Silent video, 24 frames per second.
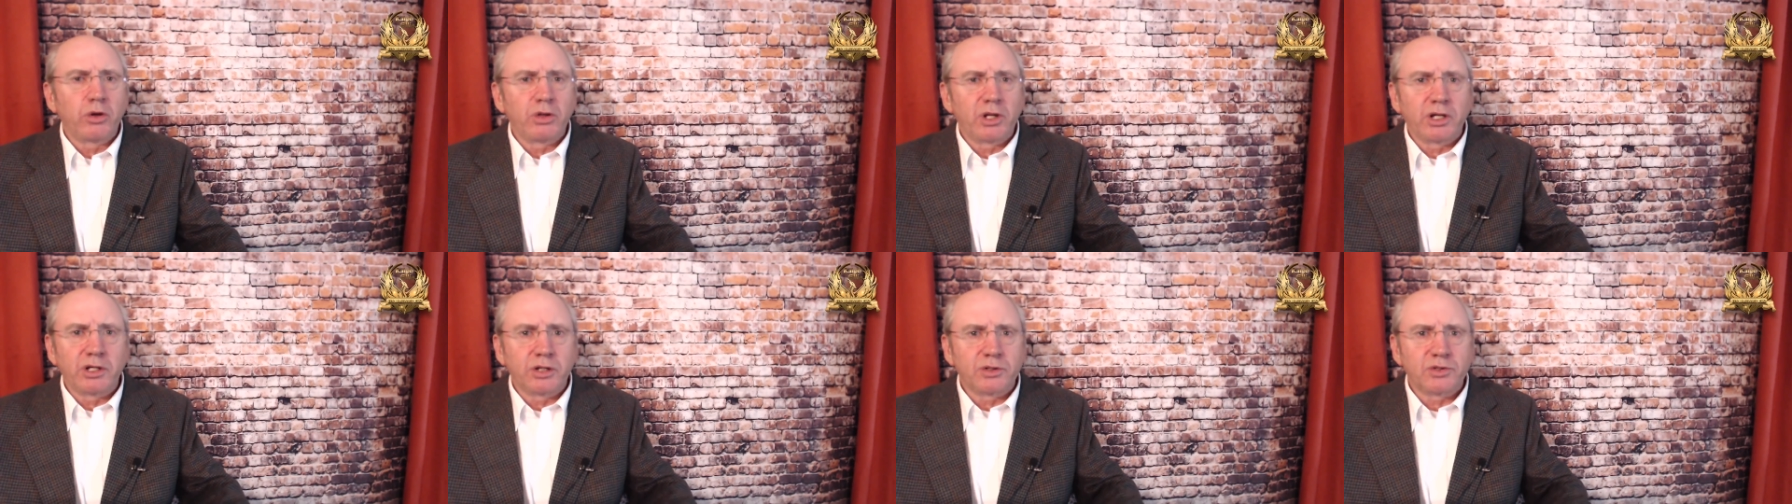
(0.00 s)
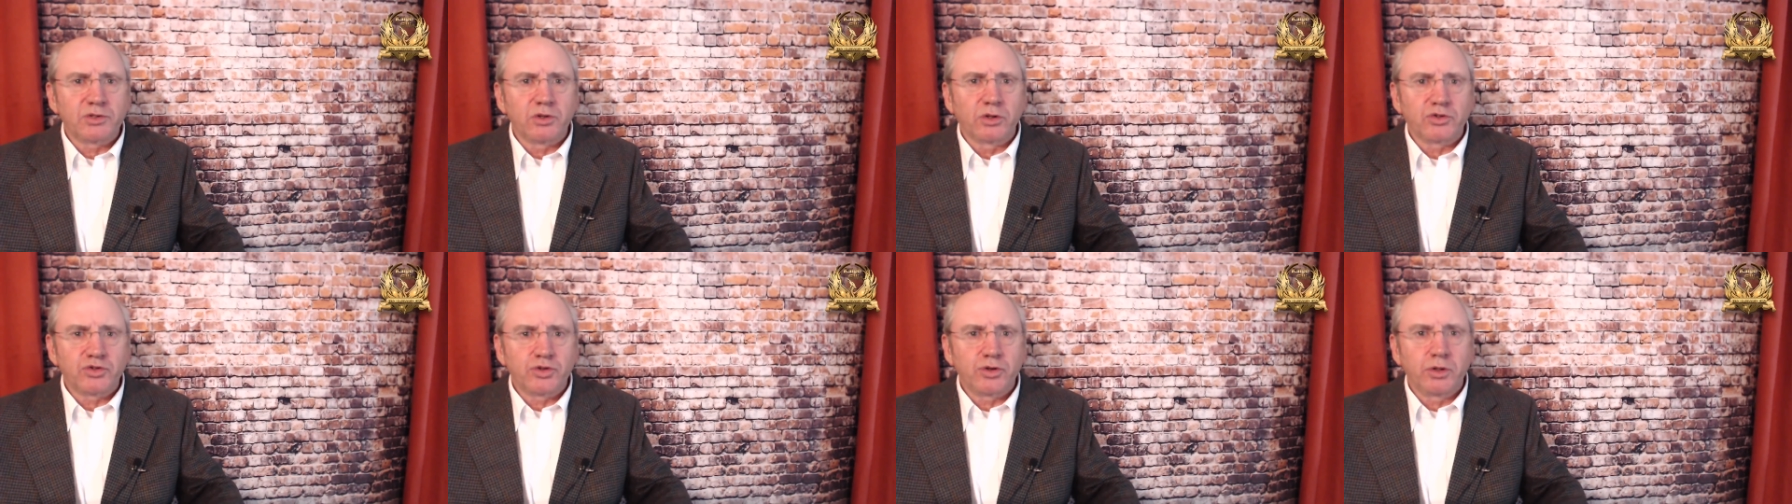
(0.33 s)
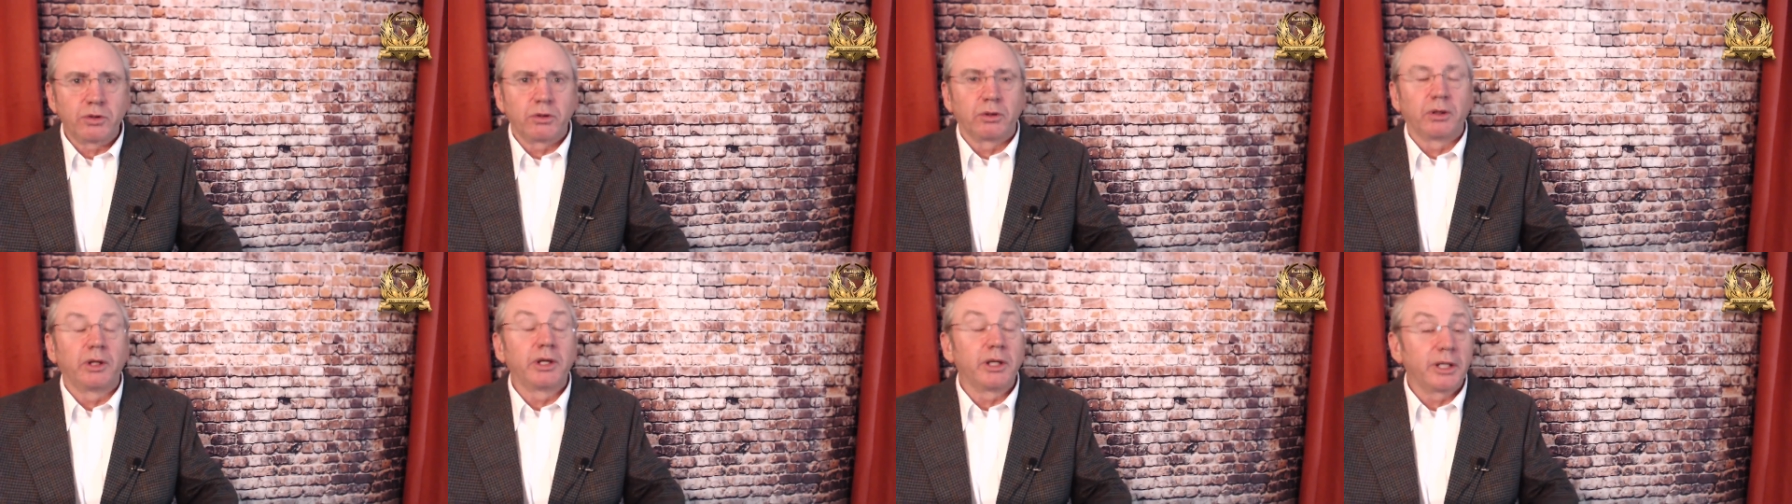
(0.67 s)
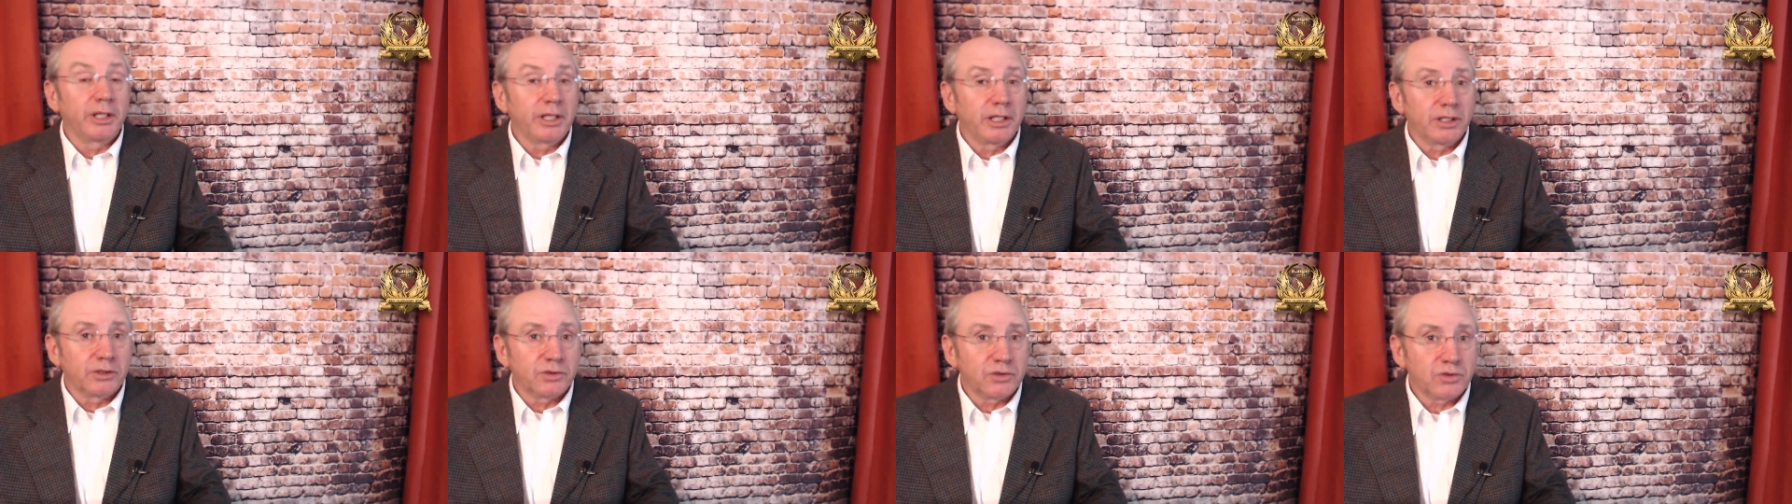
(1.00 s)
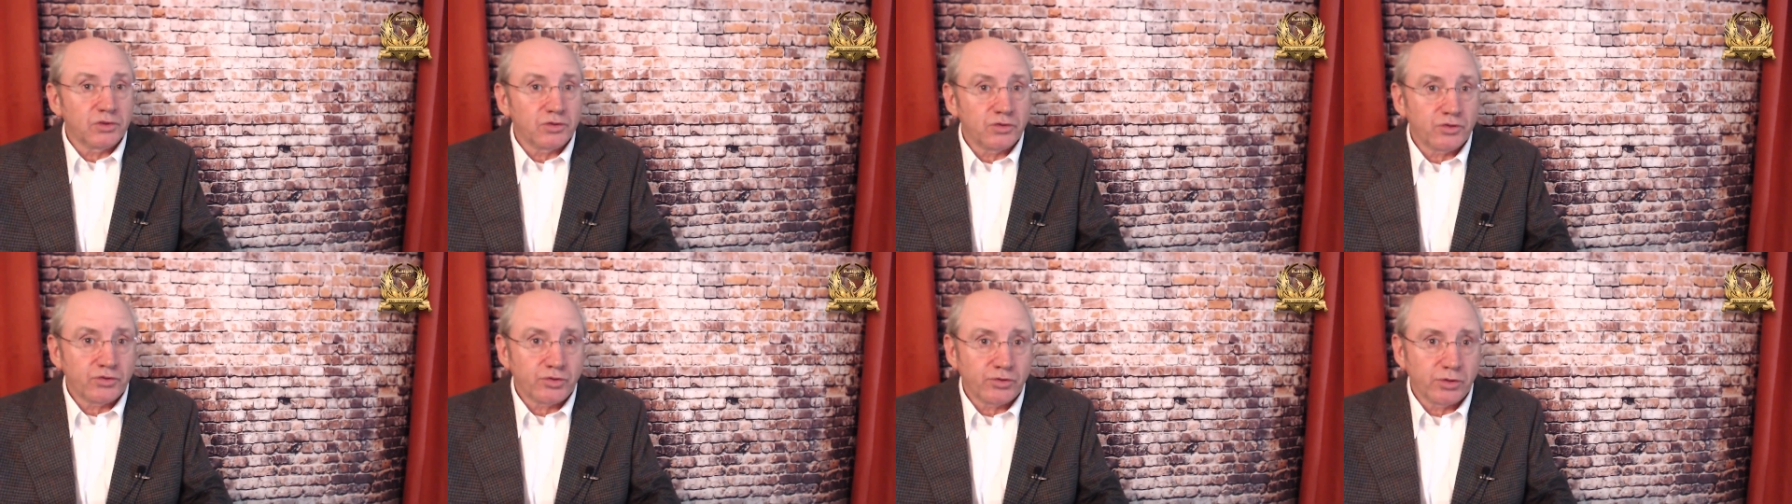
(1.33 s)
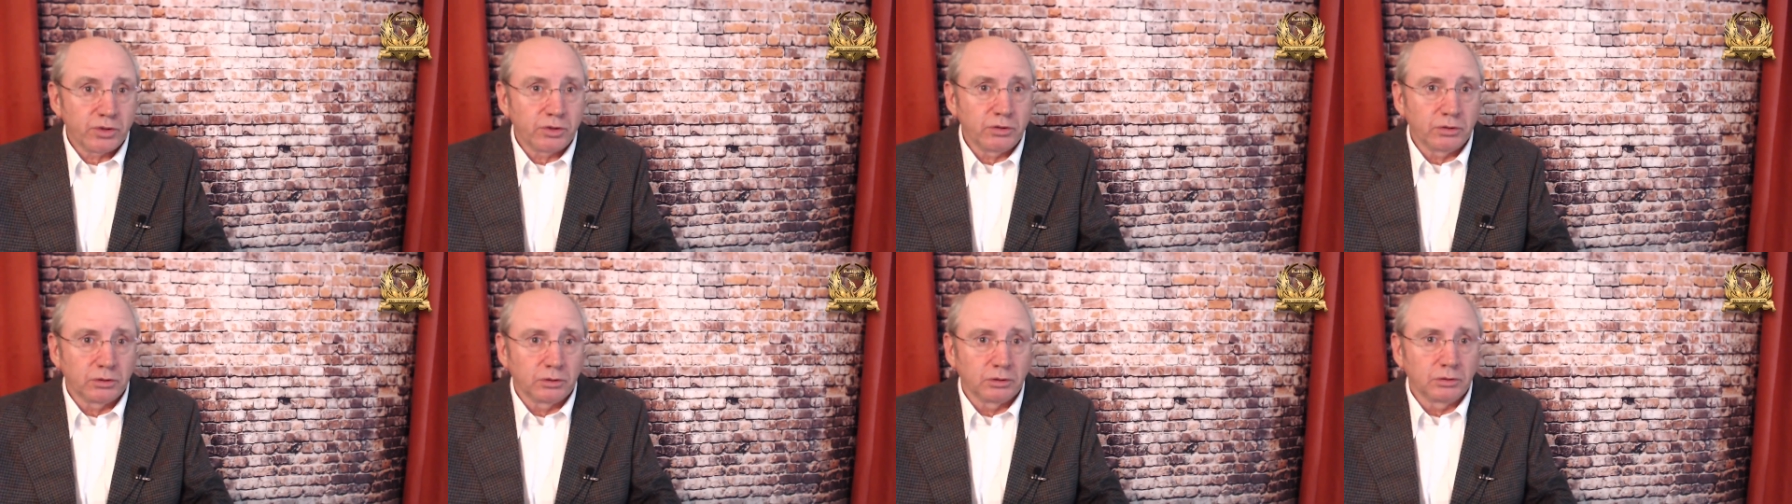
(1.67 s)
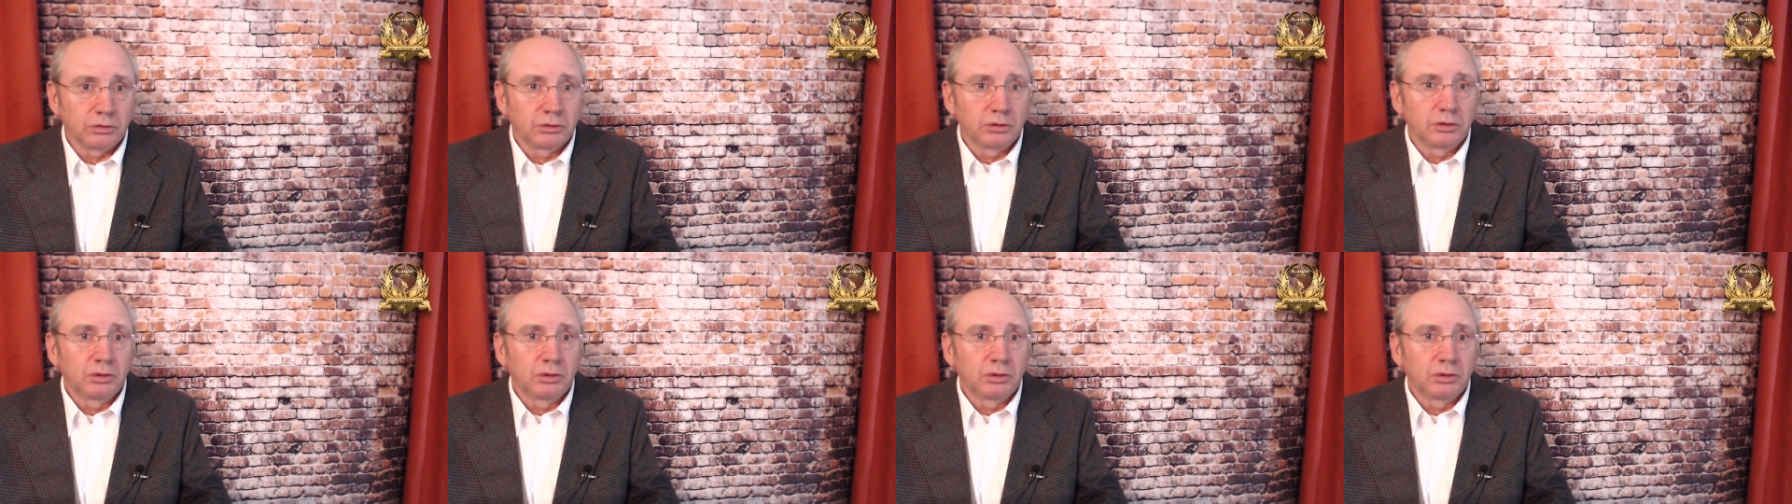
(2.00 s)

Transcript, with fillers: no, no, it's not true. It's true.